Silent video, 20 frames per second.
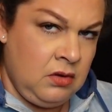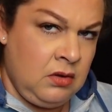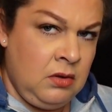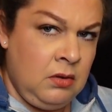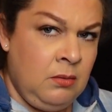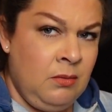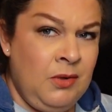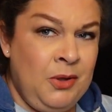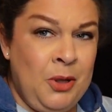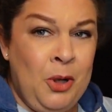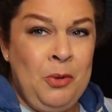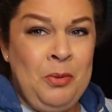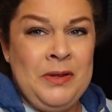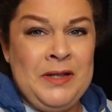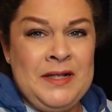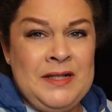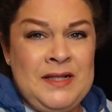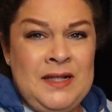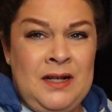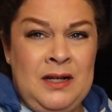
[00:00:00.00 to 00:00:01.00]
I'm going to open
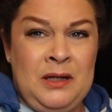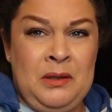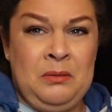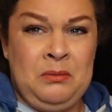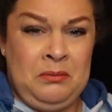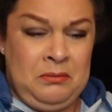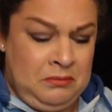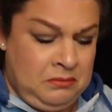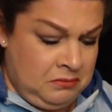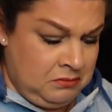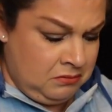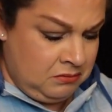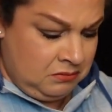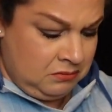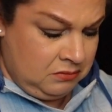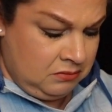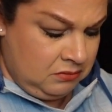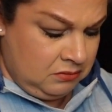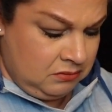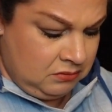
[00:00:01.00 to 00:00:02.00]
this up
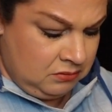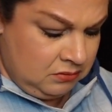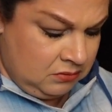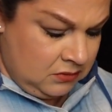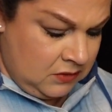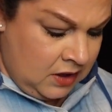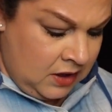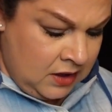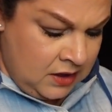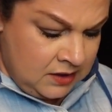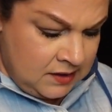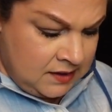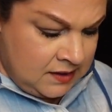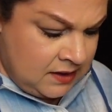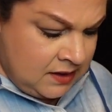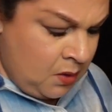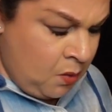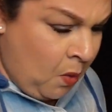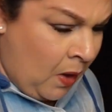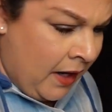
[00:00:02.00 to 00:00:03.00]
and
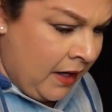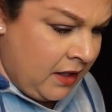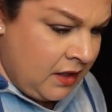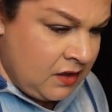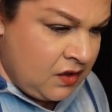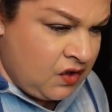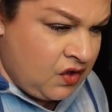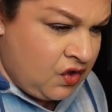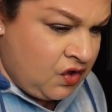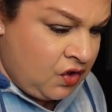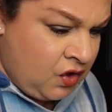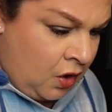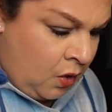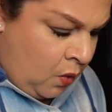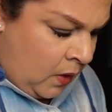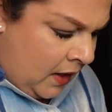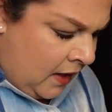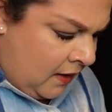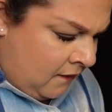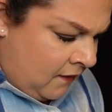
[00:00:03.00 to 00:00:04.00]
see why it's
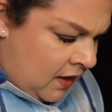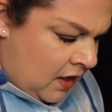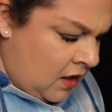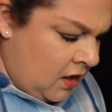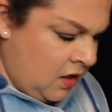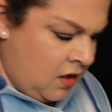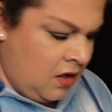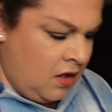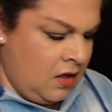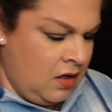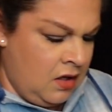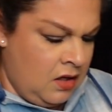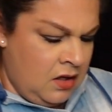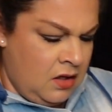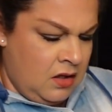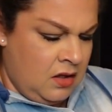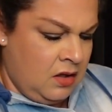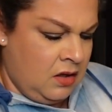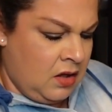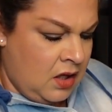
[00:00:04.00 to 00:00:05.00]
so heavy.
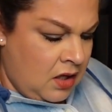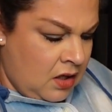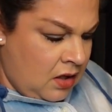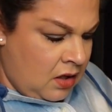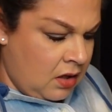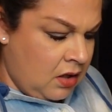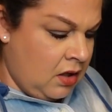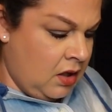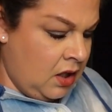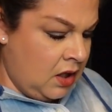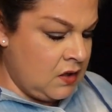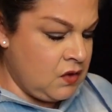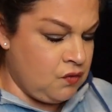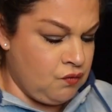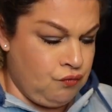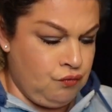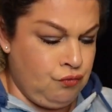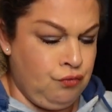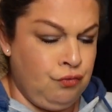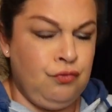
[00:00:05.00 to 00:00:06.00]
Like, it's
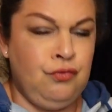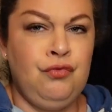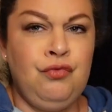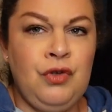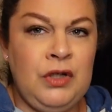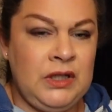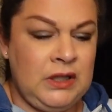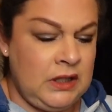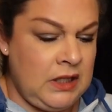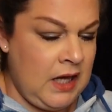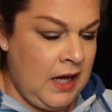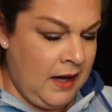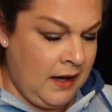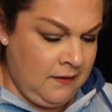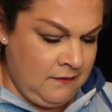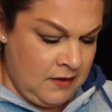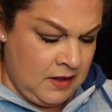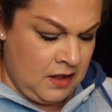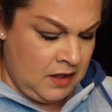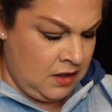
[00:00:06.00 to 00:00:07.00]
really
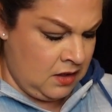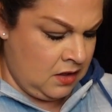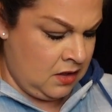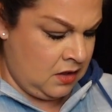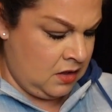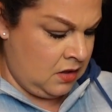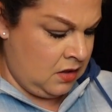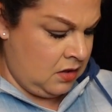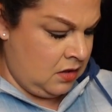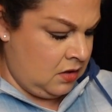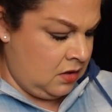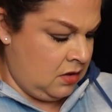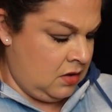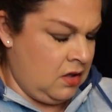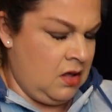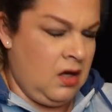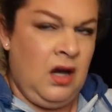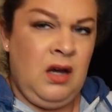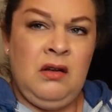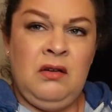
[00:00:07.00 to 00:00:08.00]
heavy.
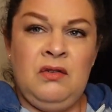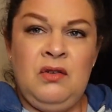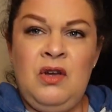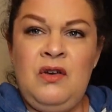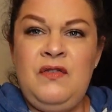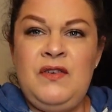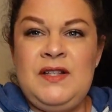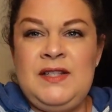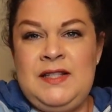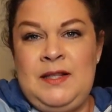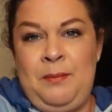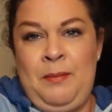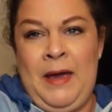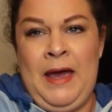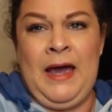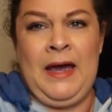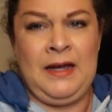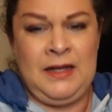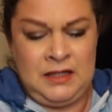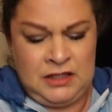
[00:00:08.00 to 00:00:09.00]
I don't know if it's the
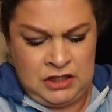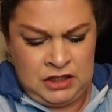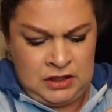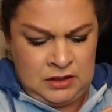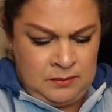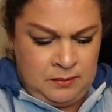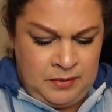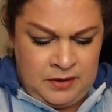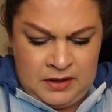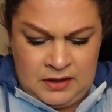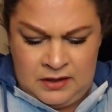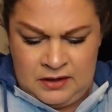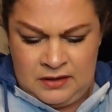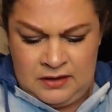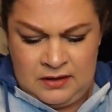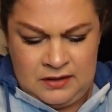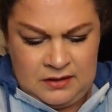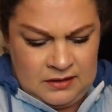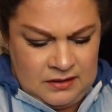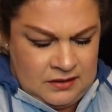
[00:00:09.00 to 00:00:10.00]
packaging, but,
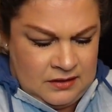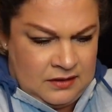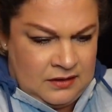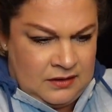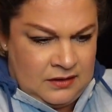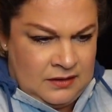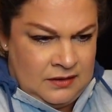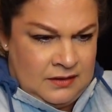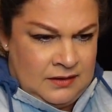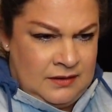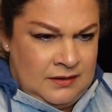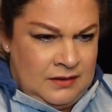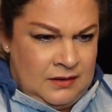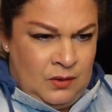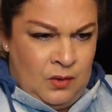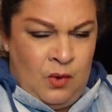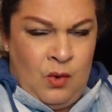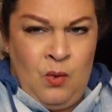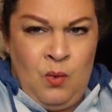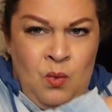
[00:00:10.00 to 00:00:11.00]

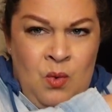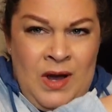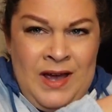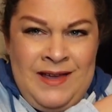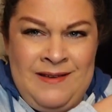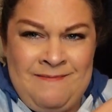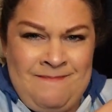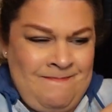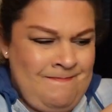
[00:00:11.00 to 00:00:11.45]
or what.